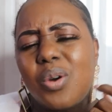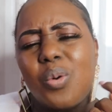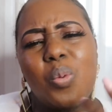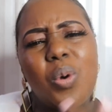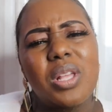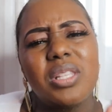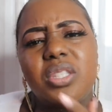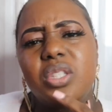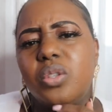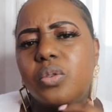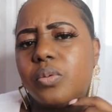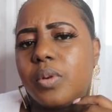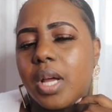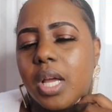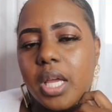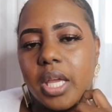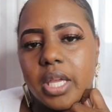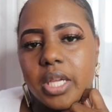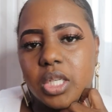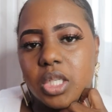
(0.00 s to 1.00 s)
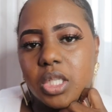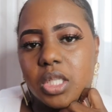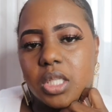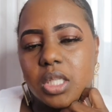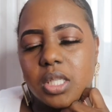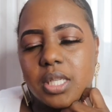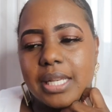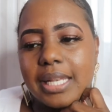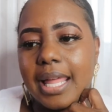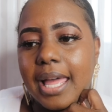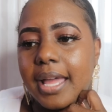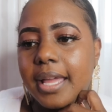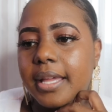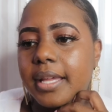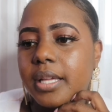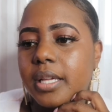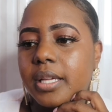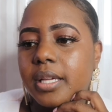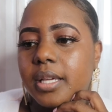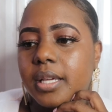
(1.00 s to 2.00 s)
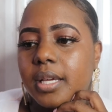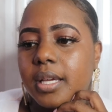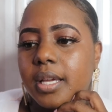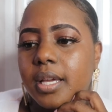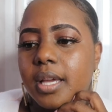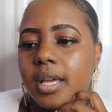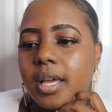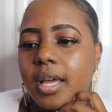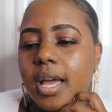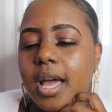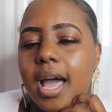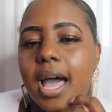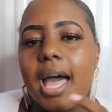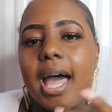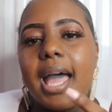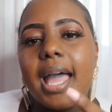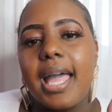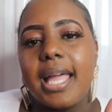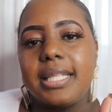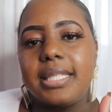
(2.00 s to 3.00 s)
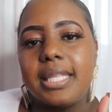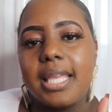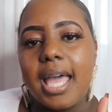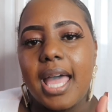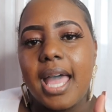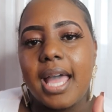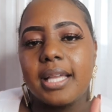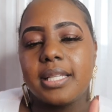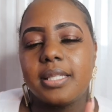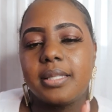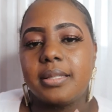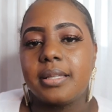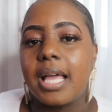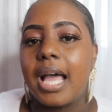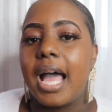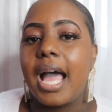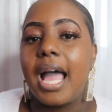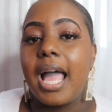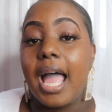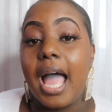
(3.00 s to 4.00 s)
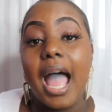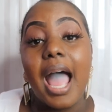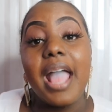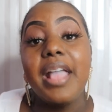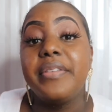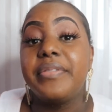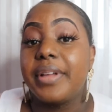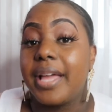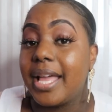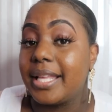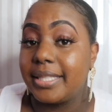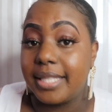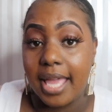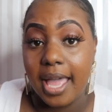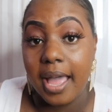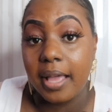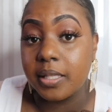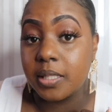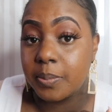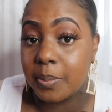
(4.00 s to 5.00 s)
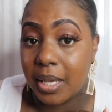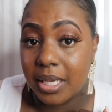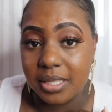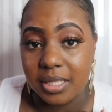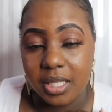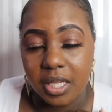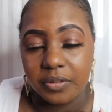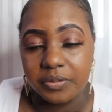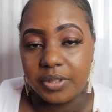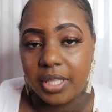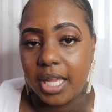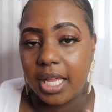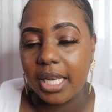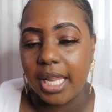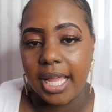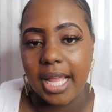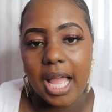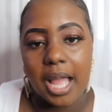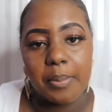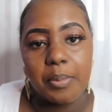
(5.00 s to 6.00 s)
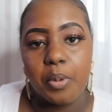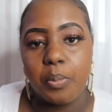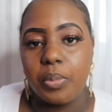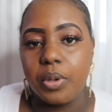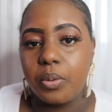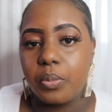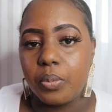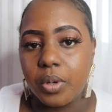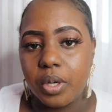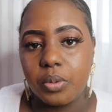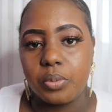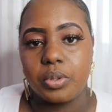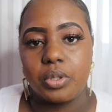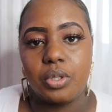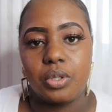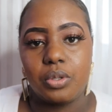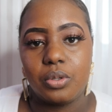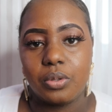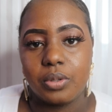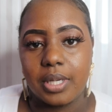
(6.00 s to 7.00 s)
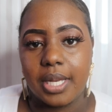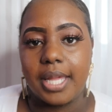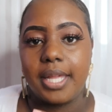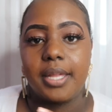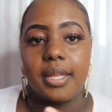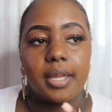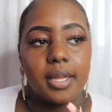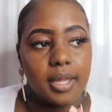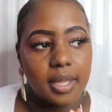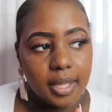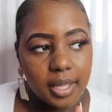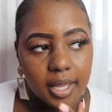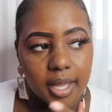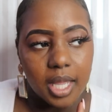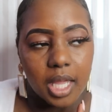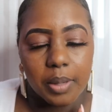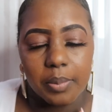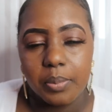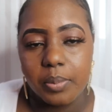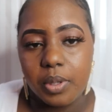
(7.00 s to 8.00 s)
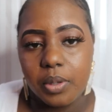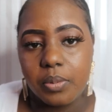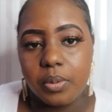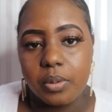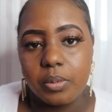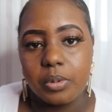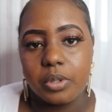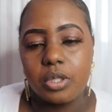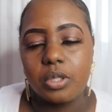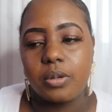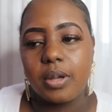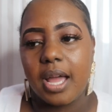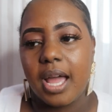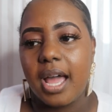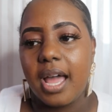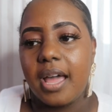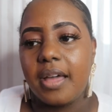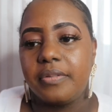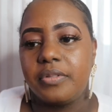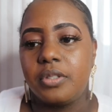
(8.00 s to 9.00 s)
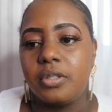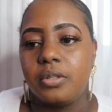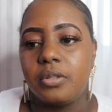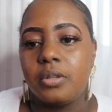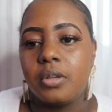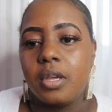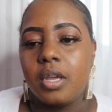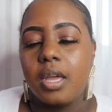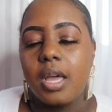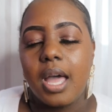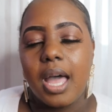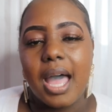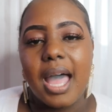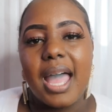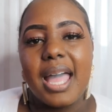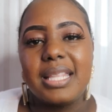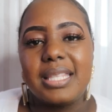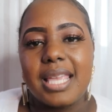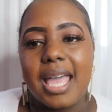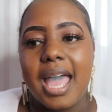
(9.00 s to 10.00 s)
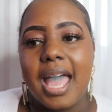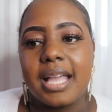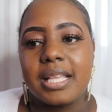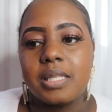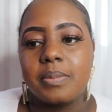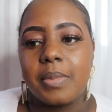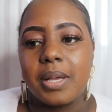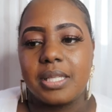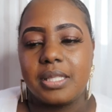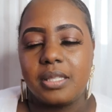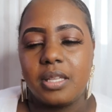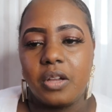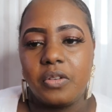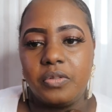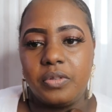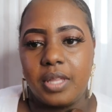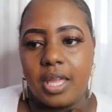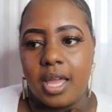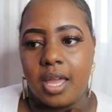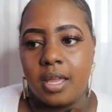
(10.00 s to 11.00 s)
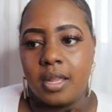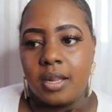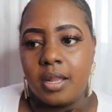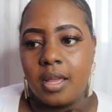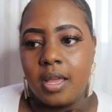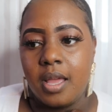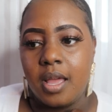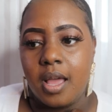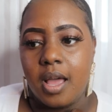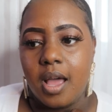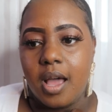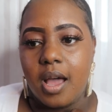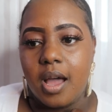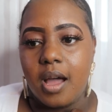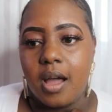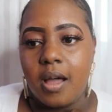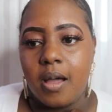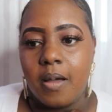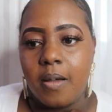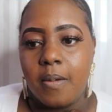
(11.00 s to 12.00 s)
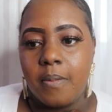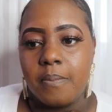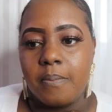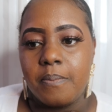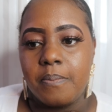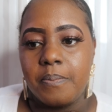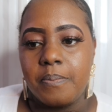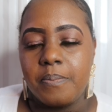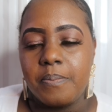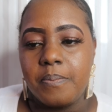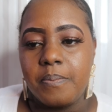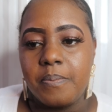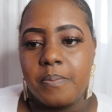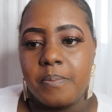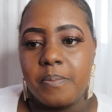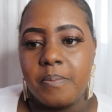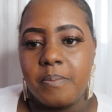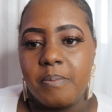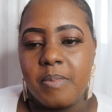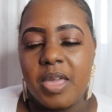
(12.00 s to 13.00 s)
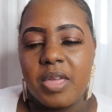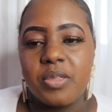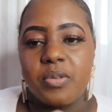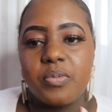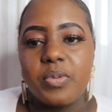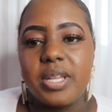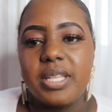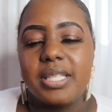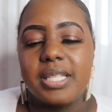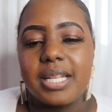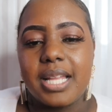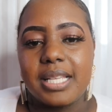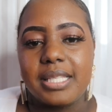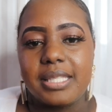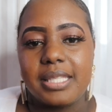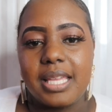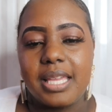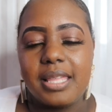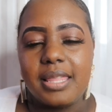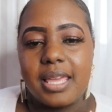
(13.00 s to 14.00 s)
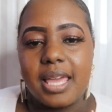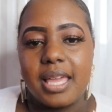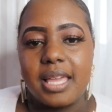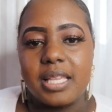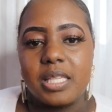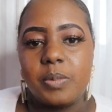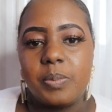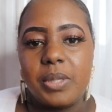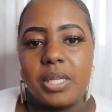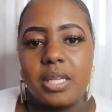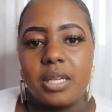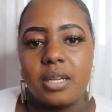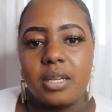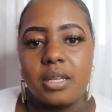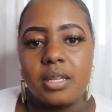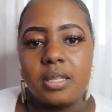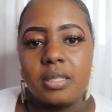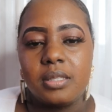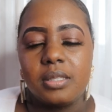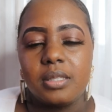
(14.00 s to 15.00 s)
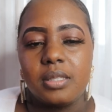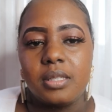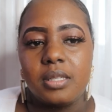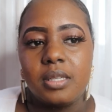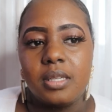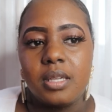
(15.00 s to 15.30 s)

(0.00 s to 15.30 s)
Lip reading: what's the rush? Like, I even had to ask myself that. Like, I'm gonna be real with you. I had to ask myself that. And the reason I say that is because,